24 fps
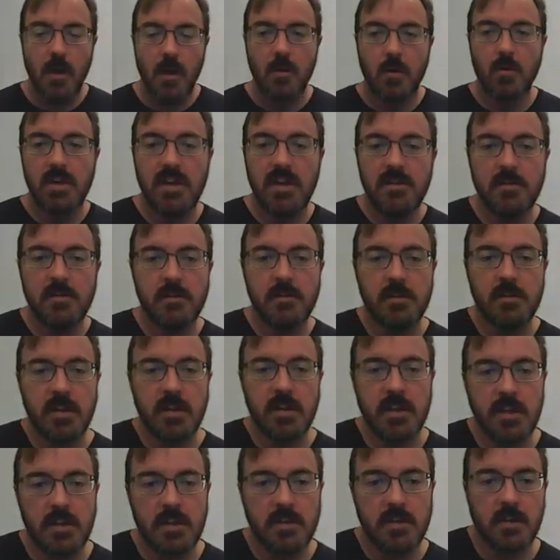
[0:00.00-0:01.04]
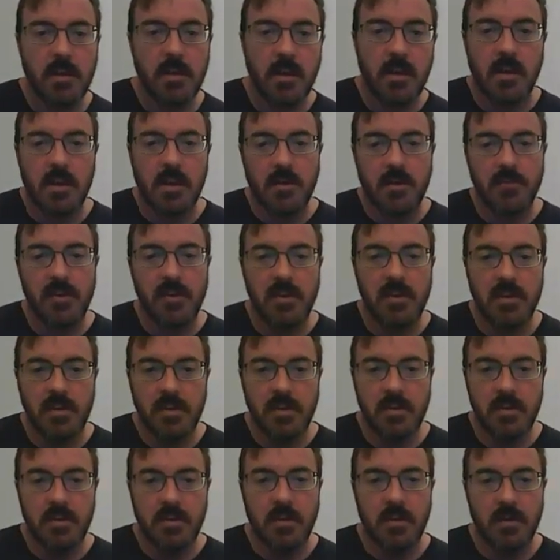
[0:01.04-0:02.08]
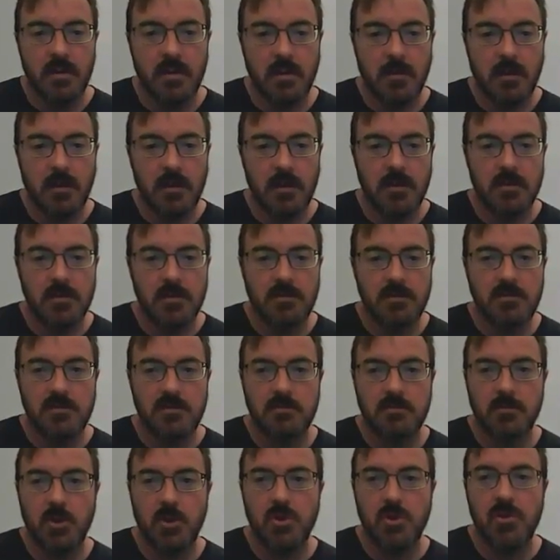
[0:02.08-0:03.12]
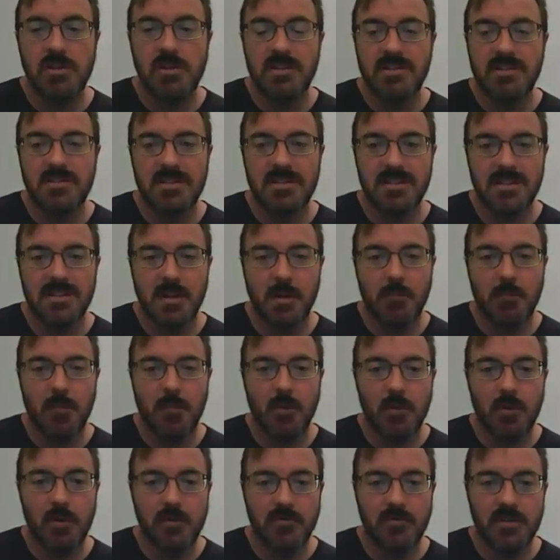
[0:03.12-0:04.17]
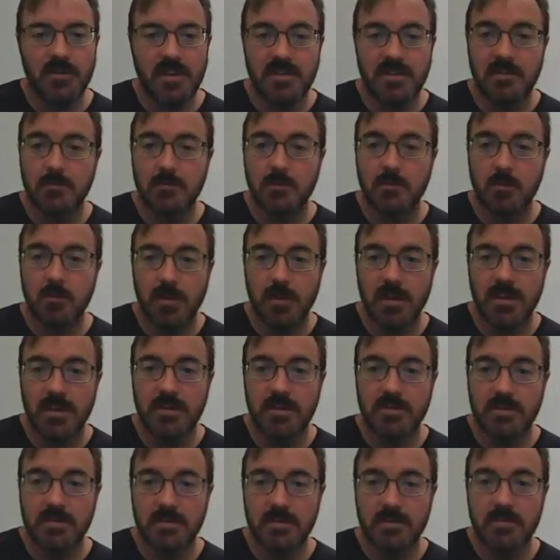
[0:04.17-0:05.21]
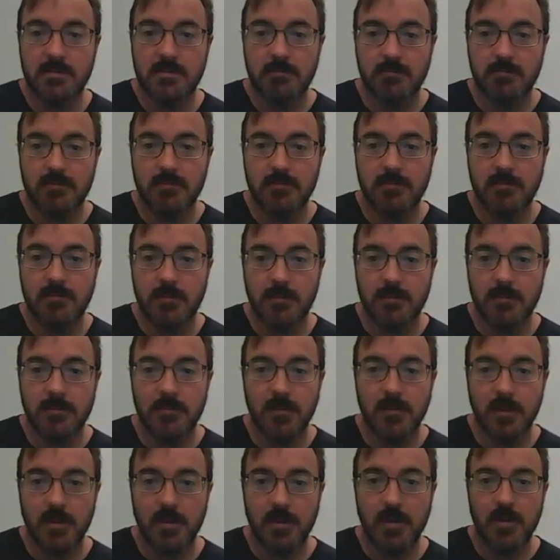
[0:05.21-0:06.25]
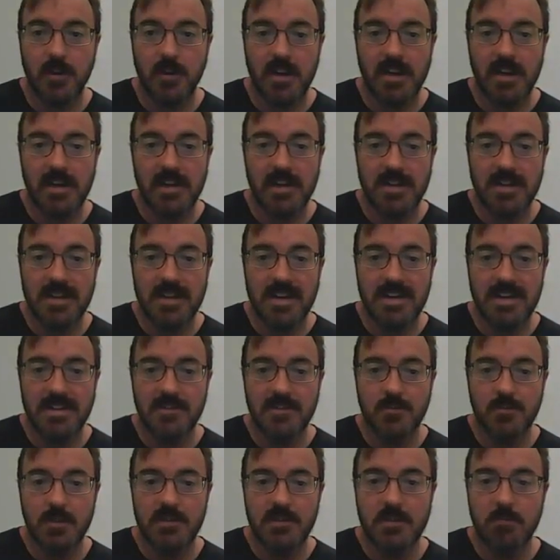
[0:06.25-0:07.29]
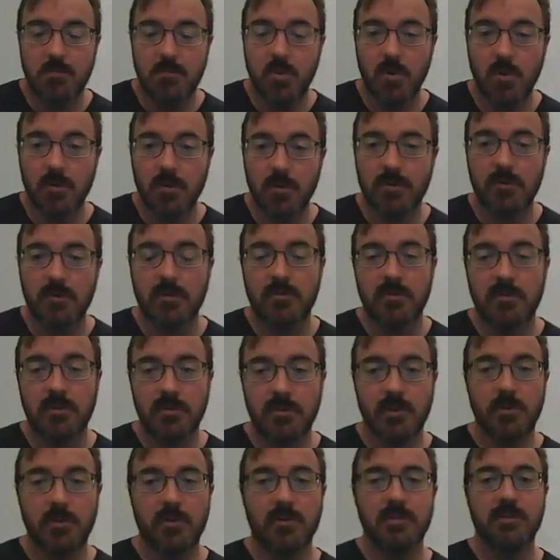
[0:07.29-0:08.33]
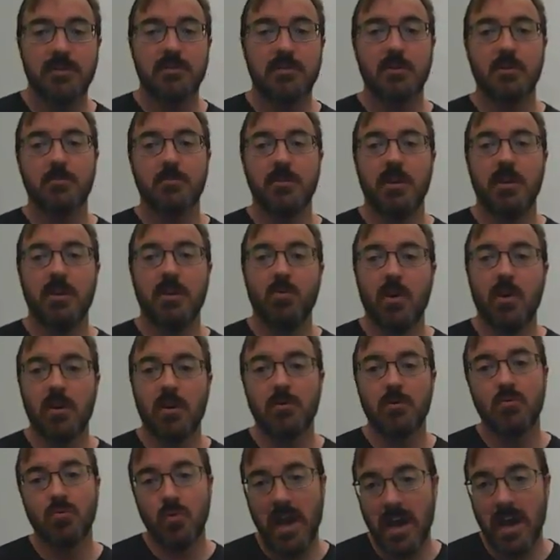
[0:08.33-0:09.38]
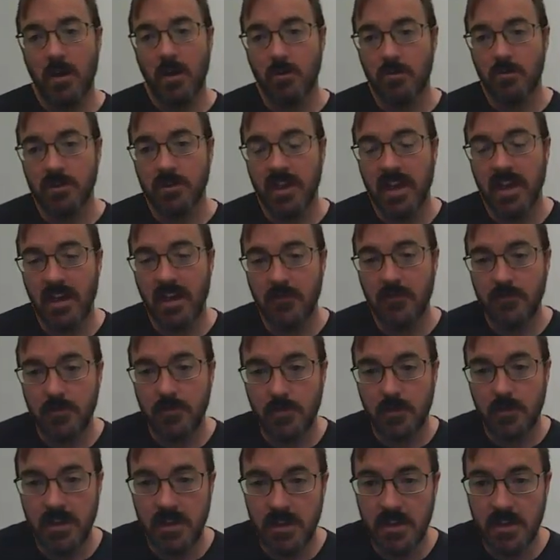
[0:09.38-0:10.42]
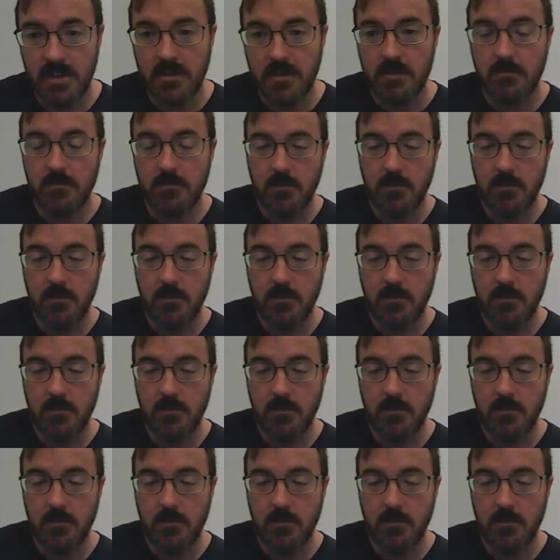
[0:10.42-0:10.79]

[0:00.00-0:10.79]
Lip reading: we need to look at the smallest number of decimal places. Okay, that is what's important for determining where to round after a